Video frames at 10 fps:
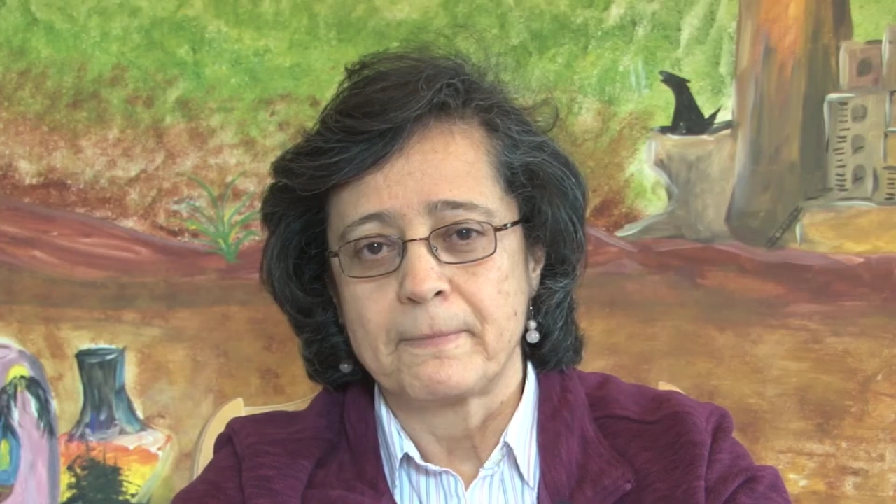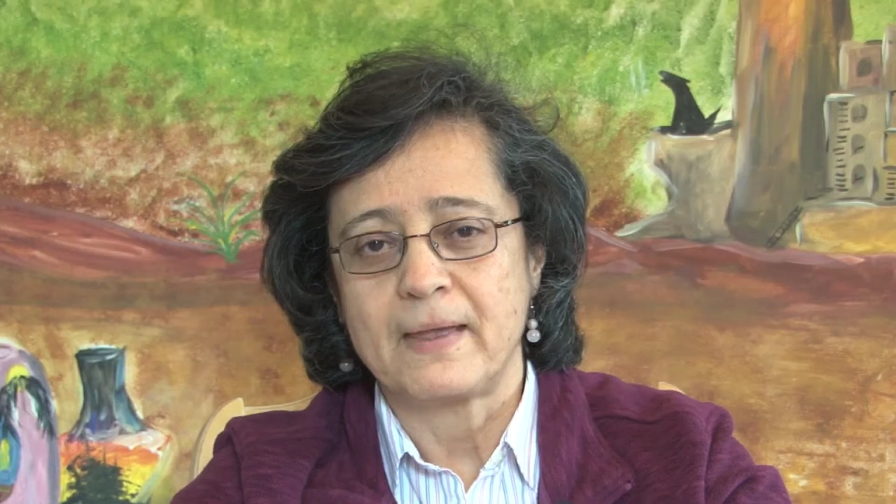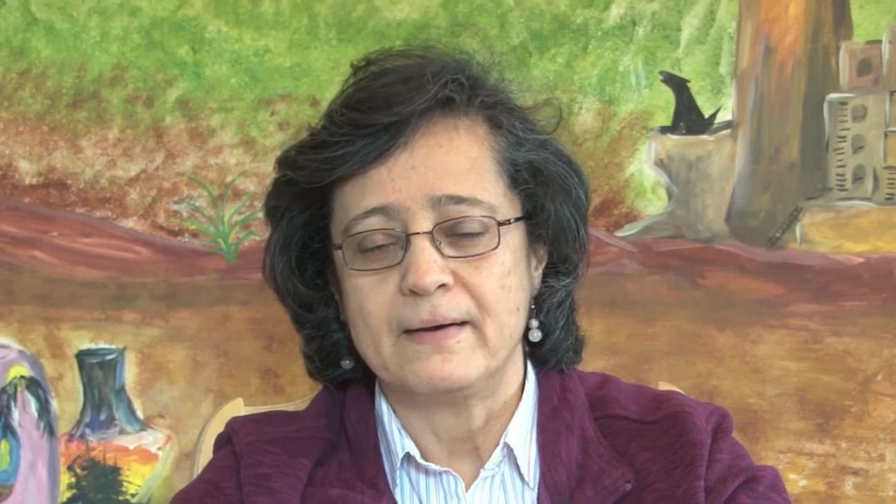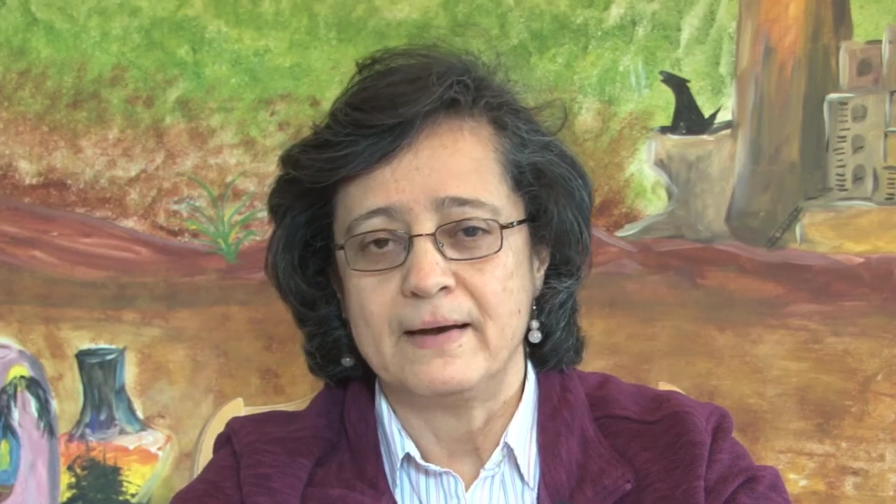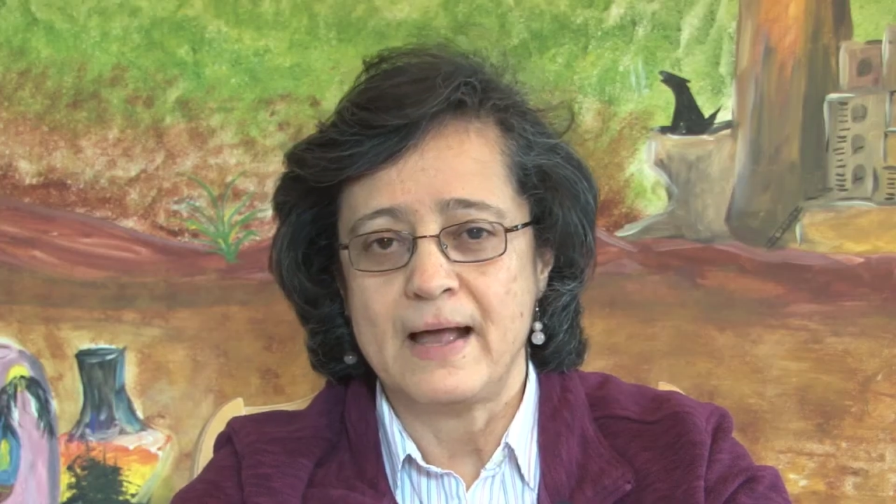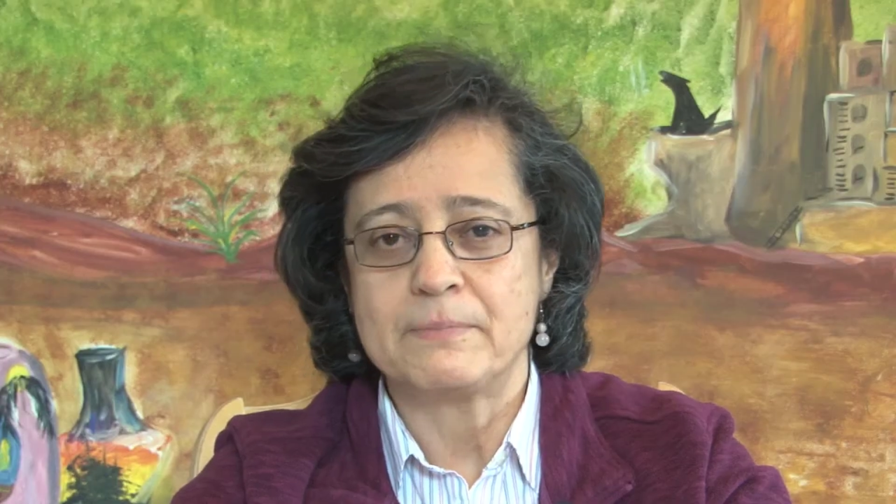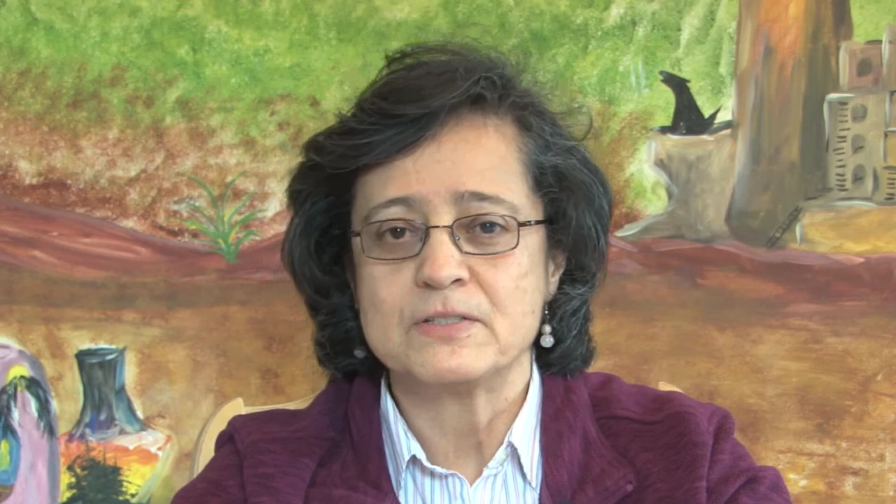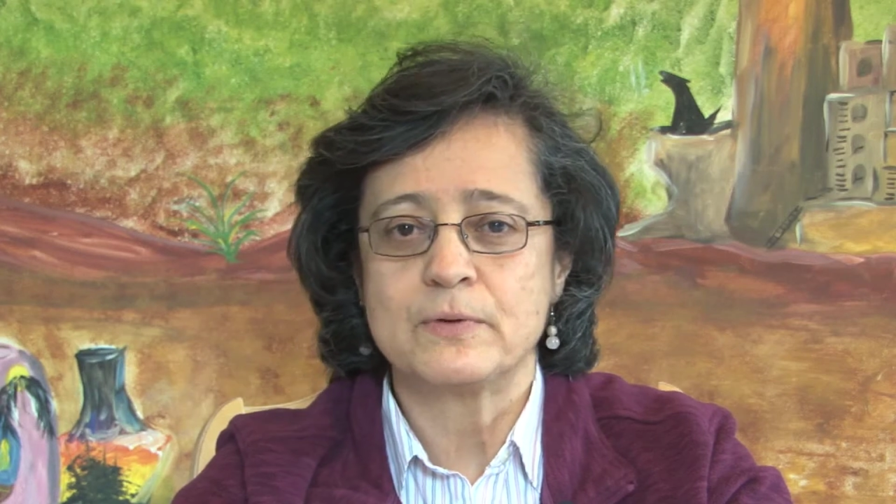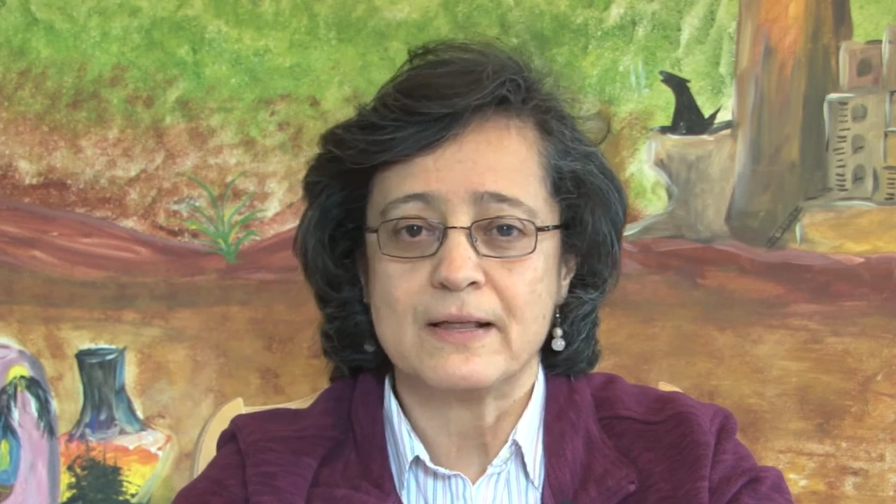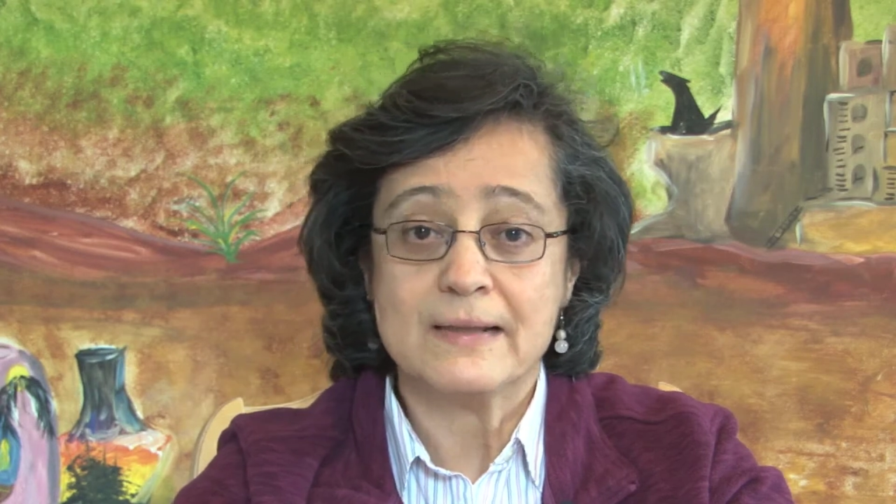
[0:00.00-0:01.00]
And it
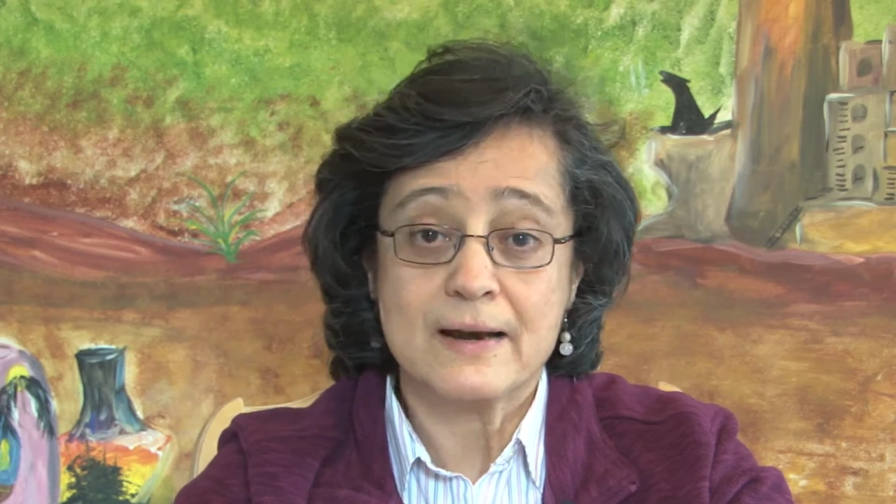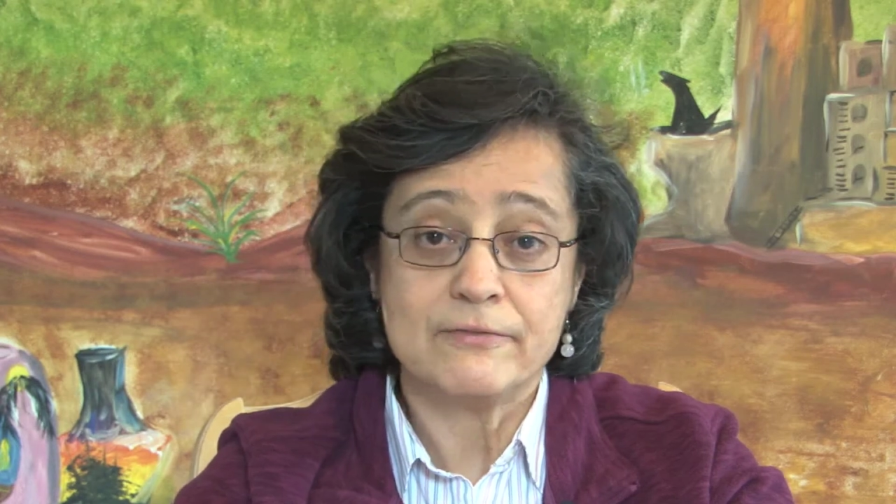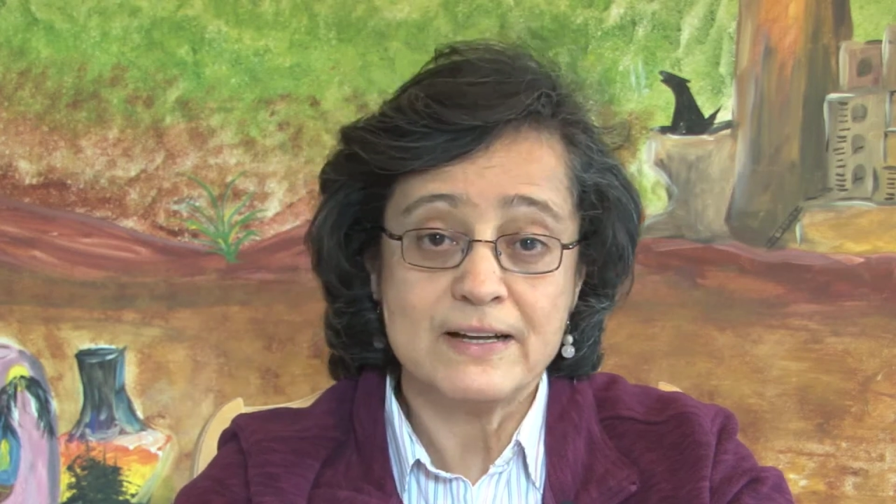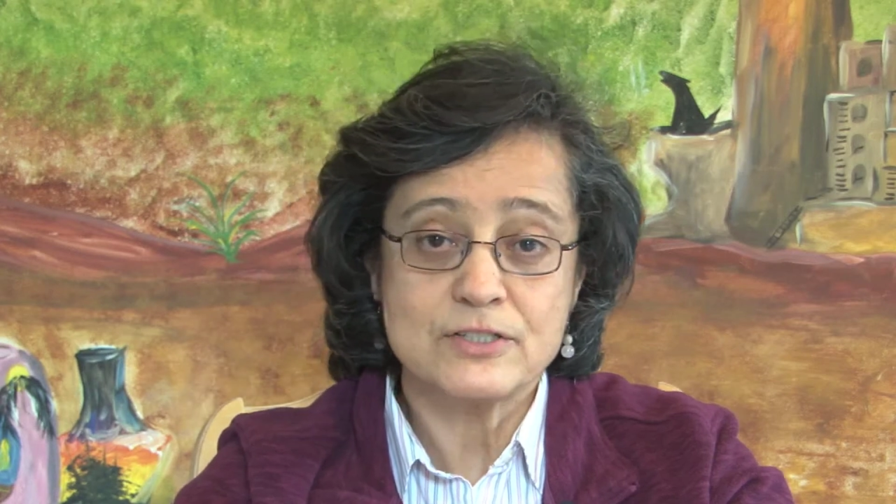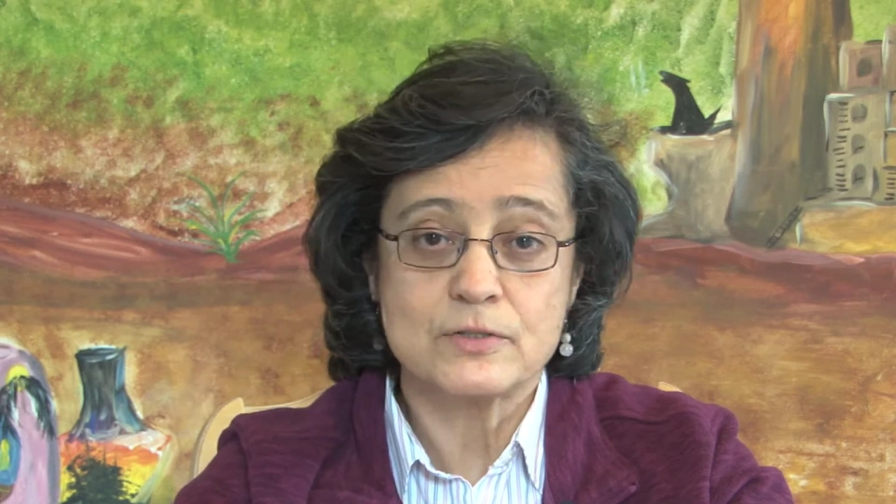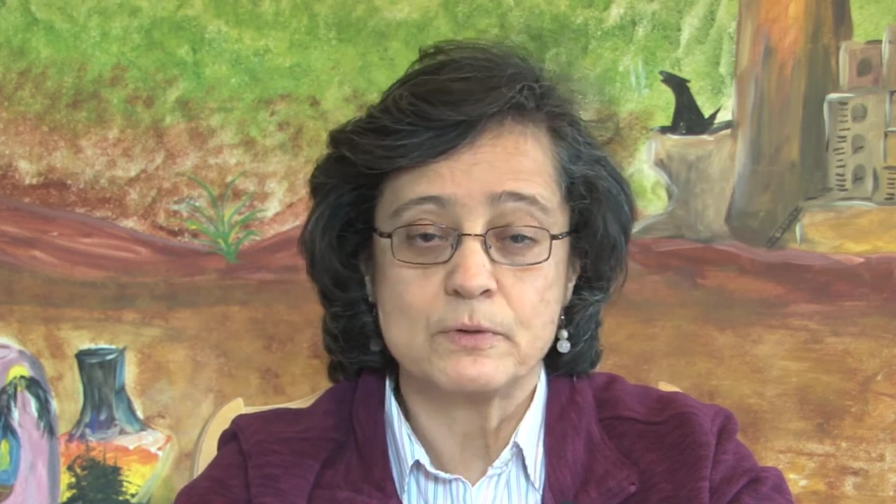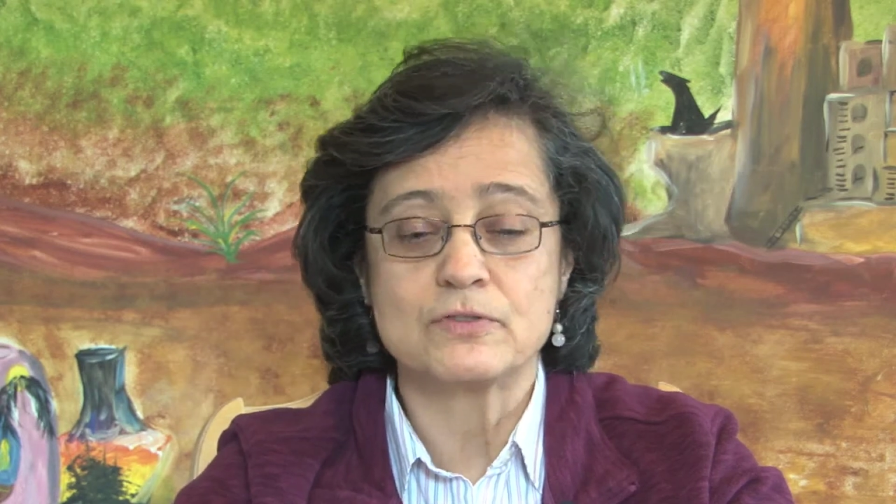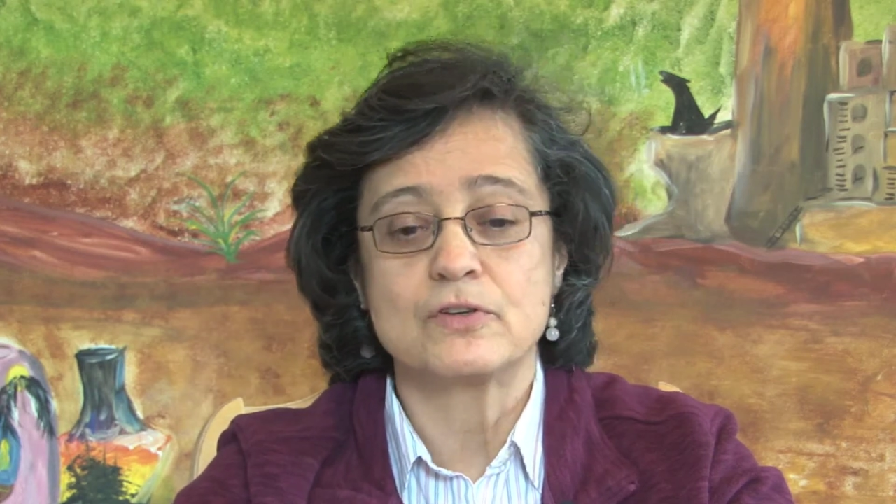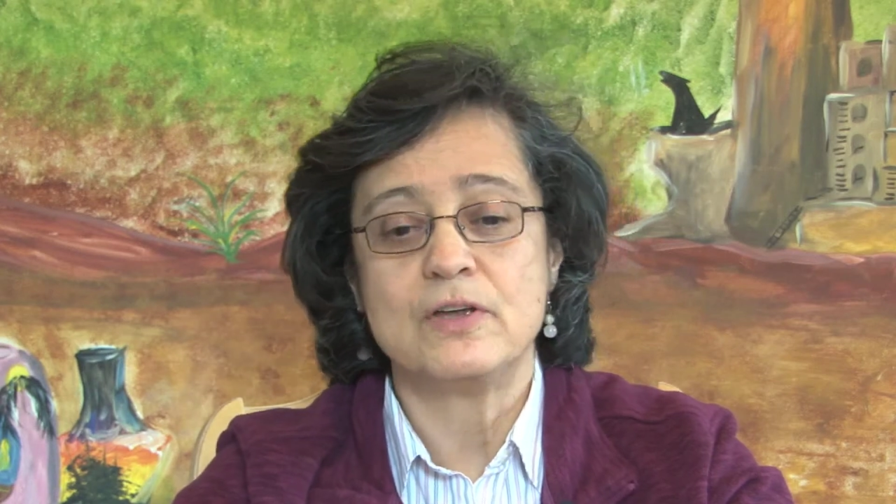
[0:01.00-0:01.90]
happens with a lot of vegetables.